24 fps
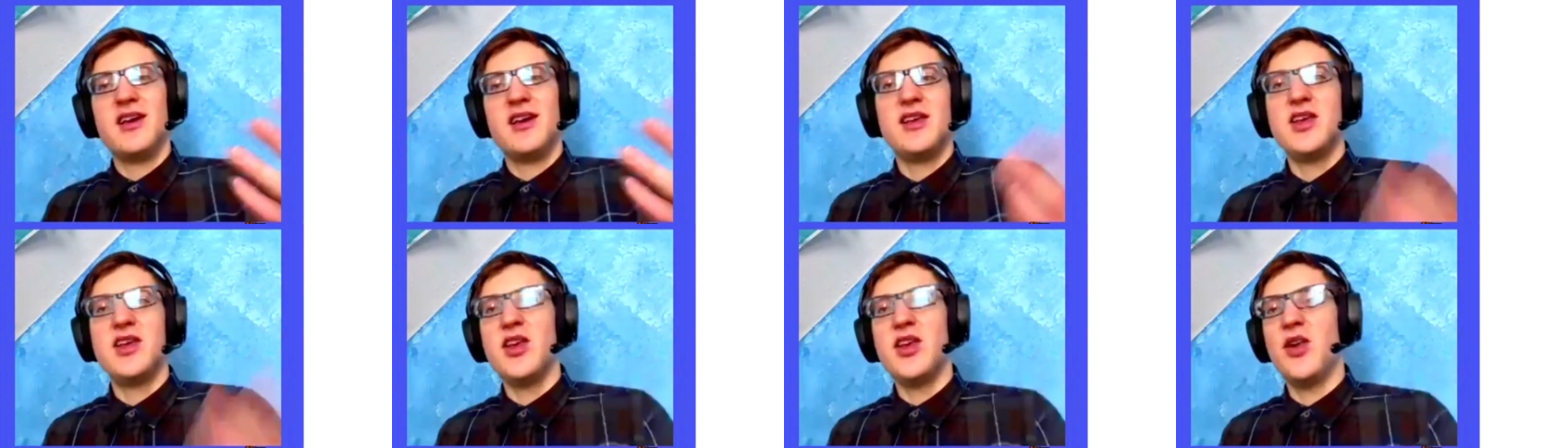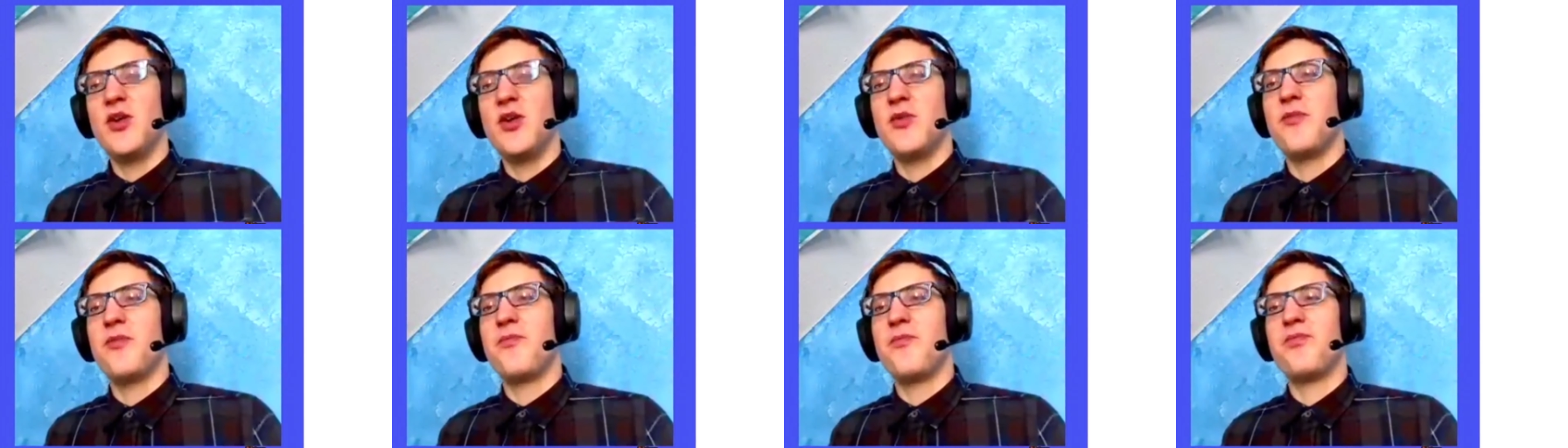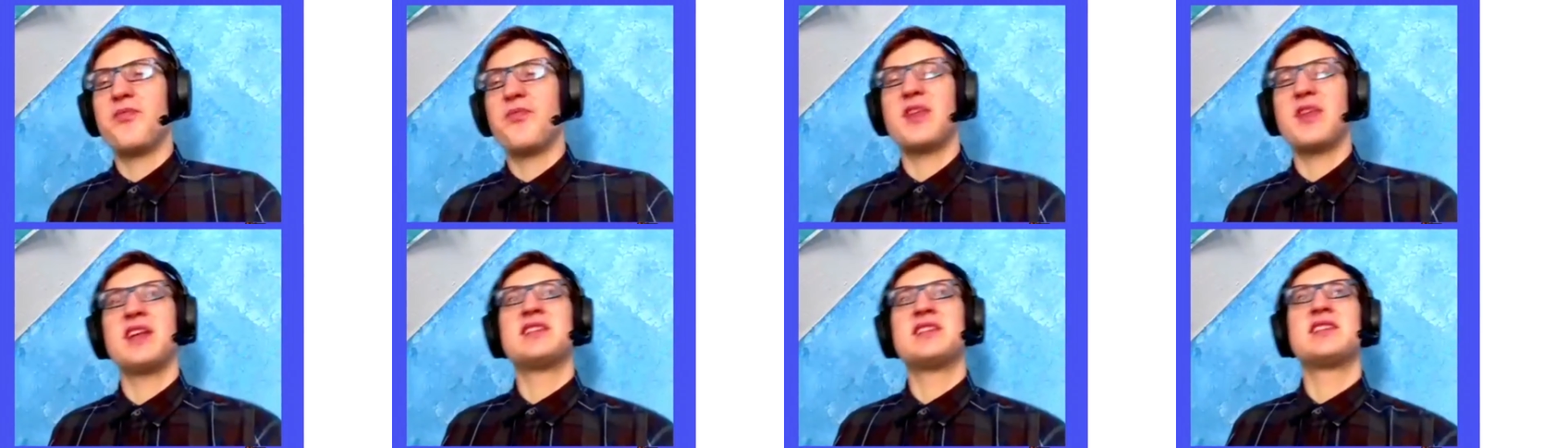you know,
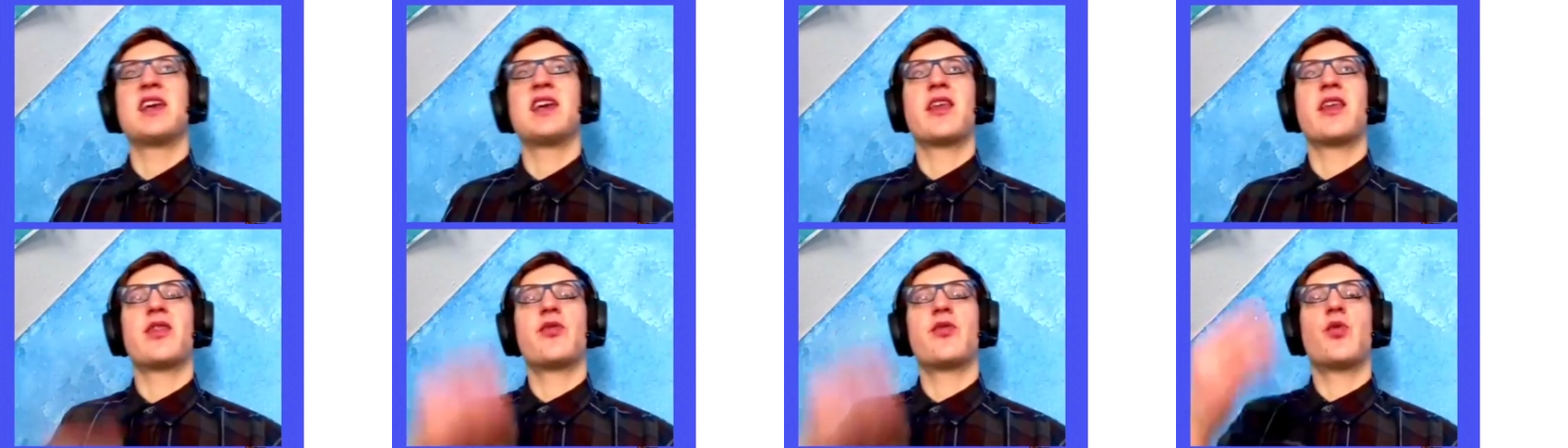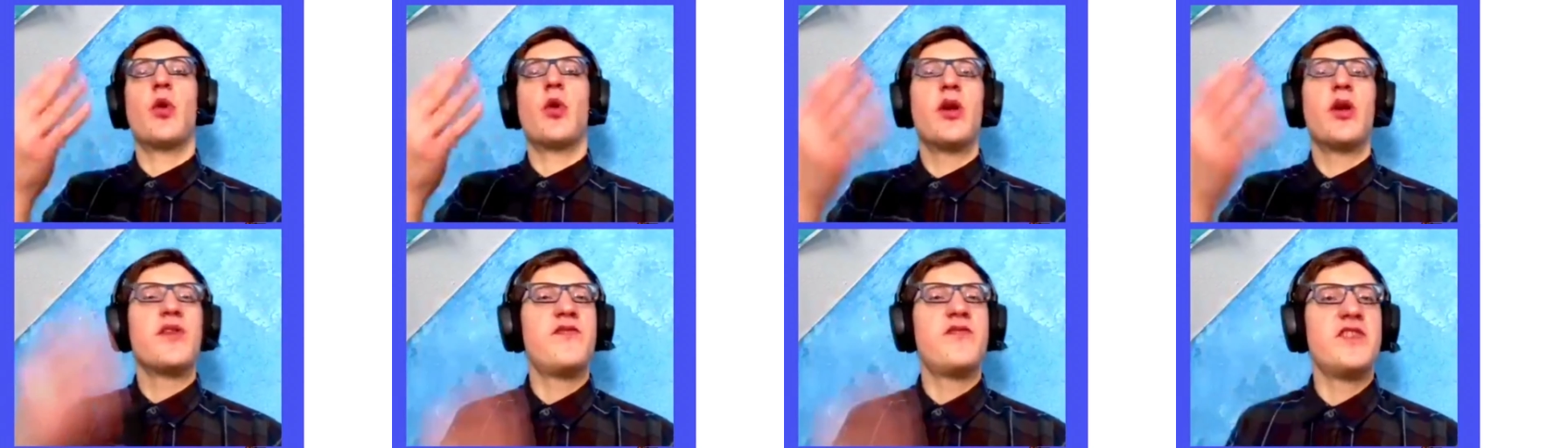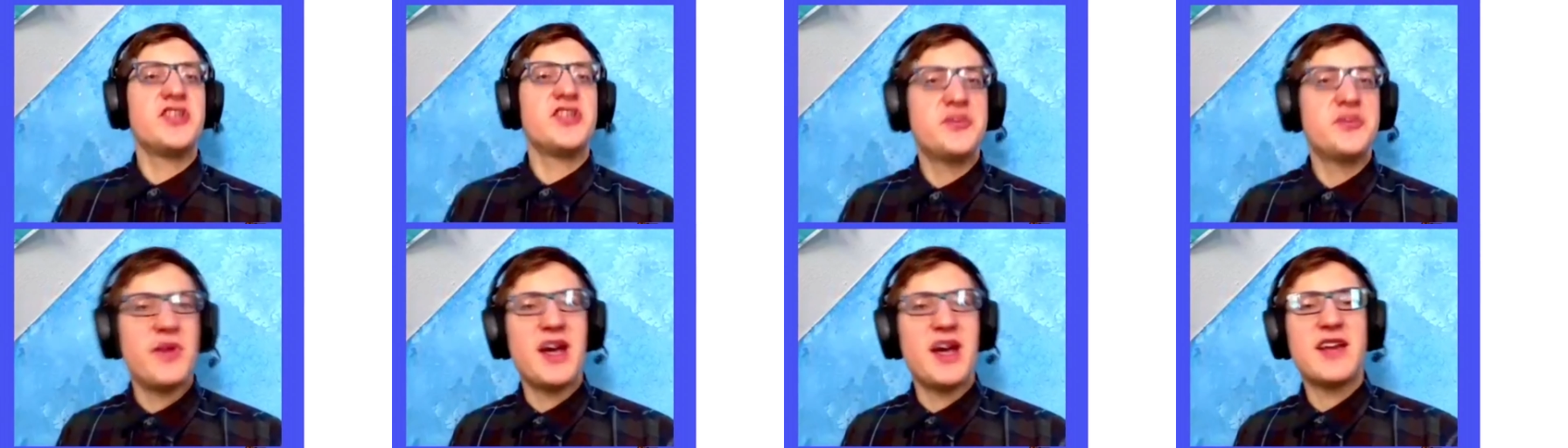it's like throwing
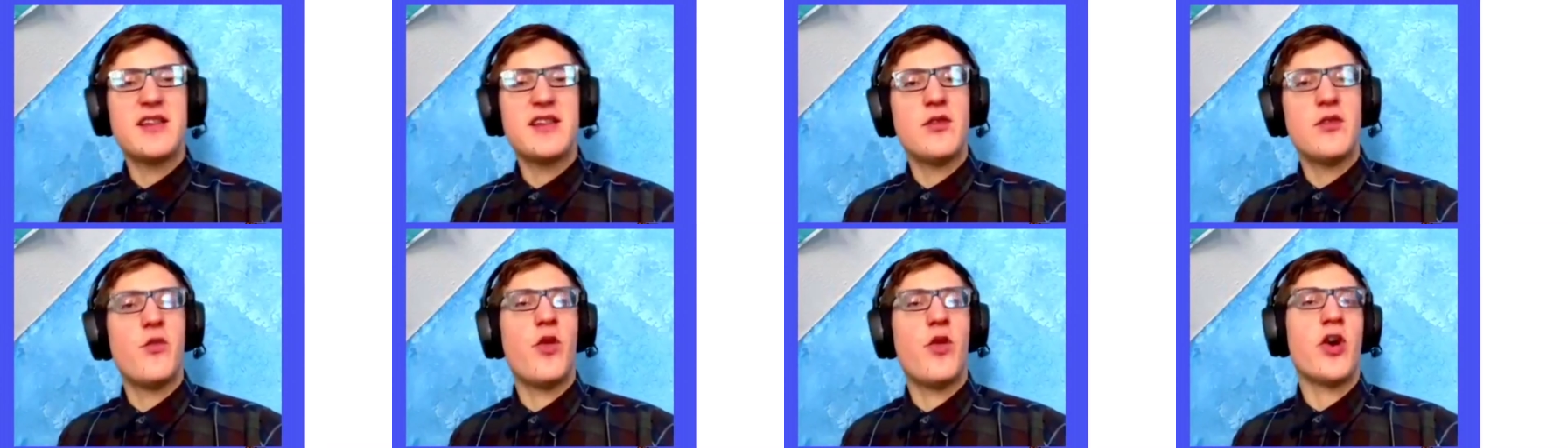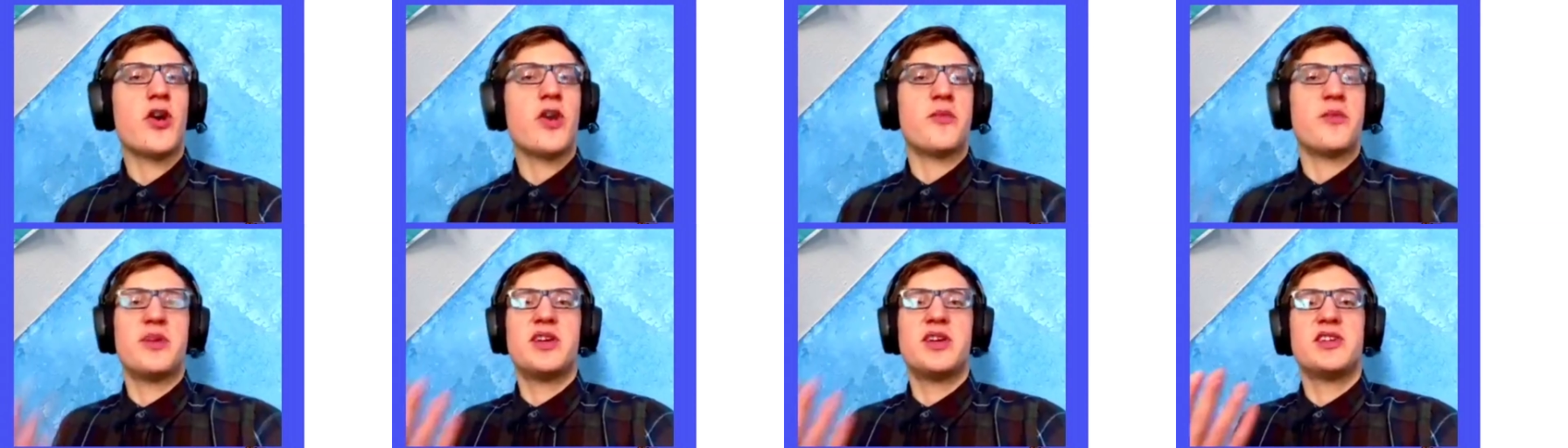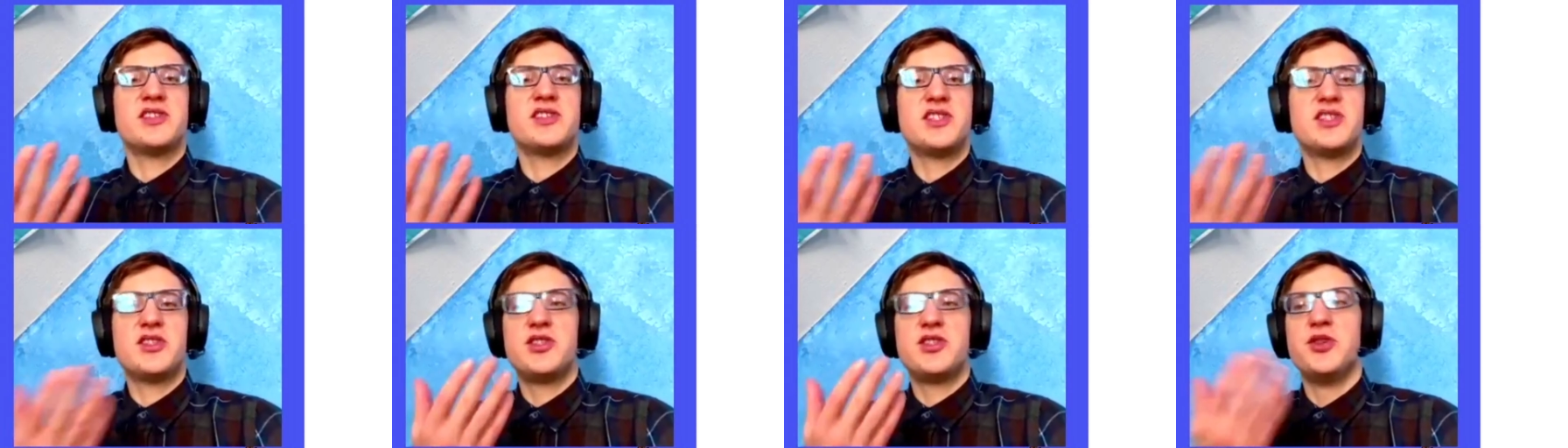fish back in the water
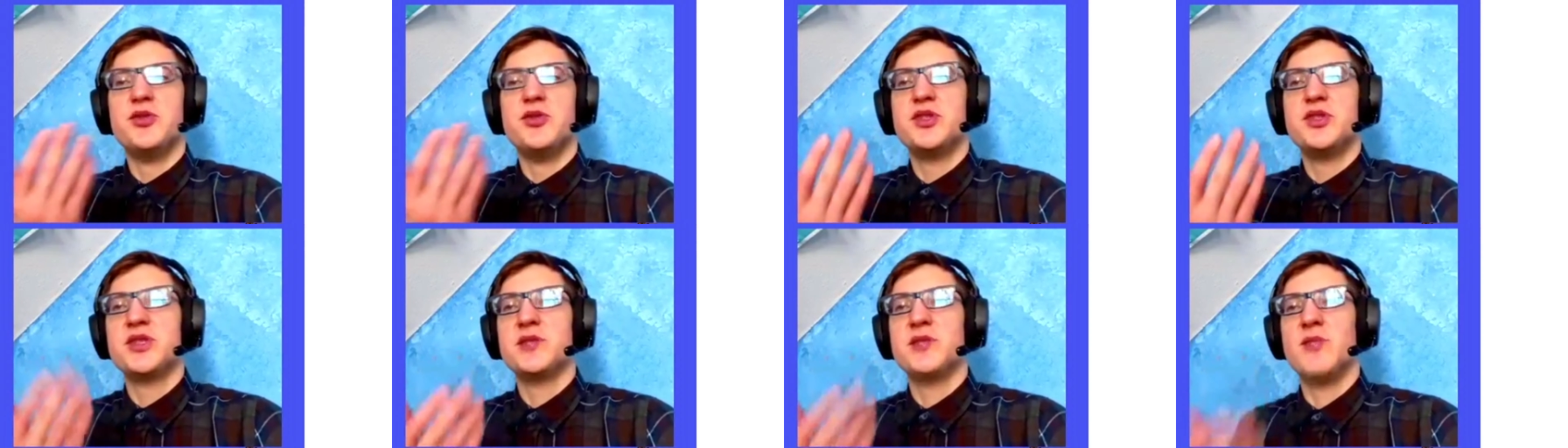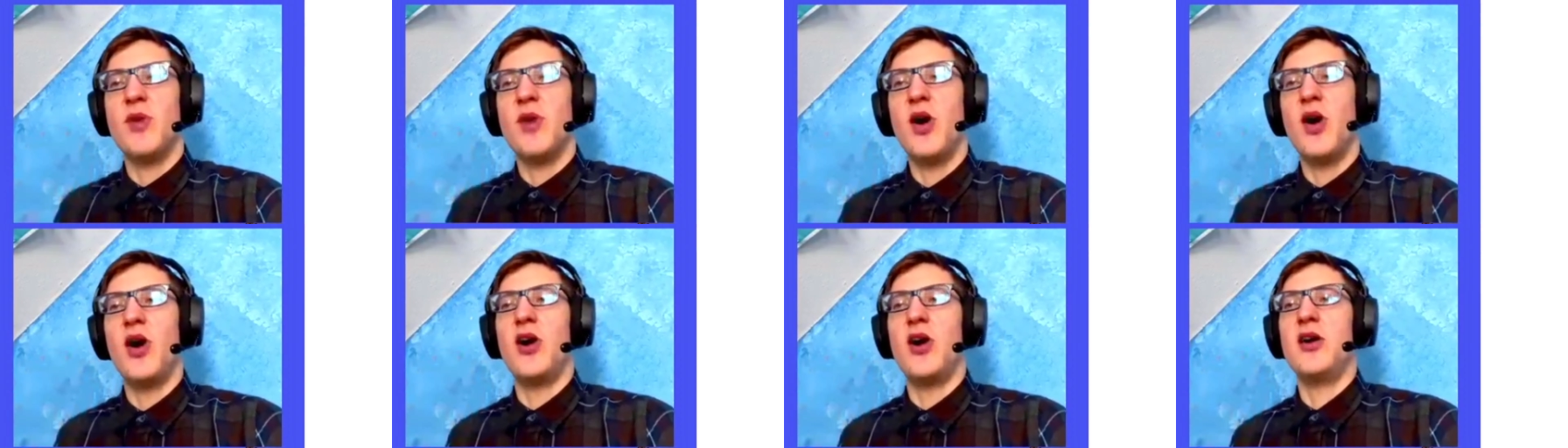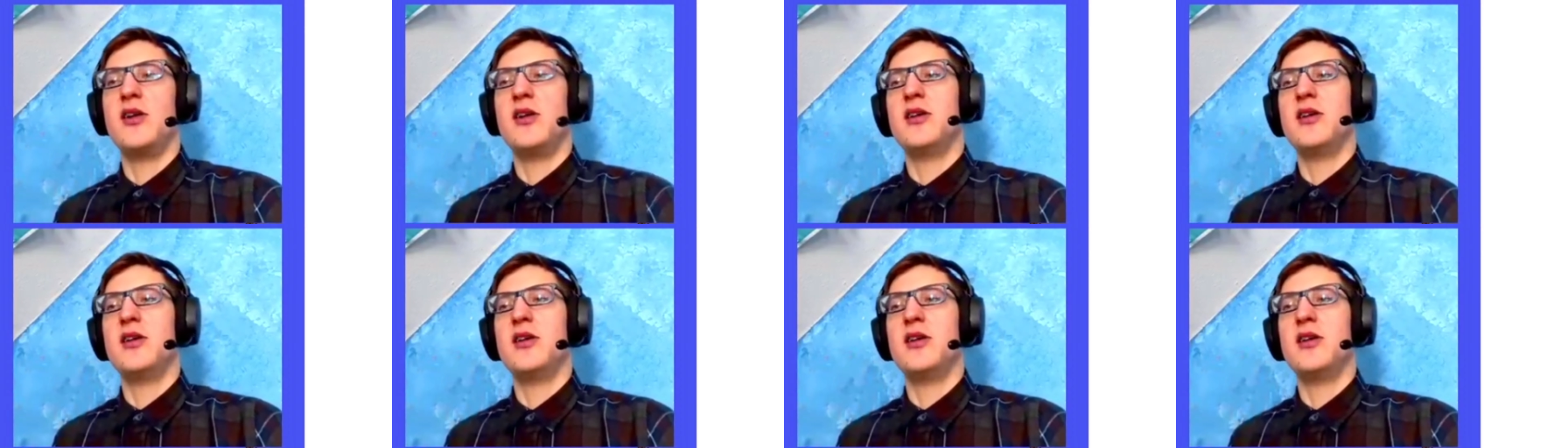because they're too small.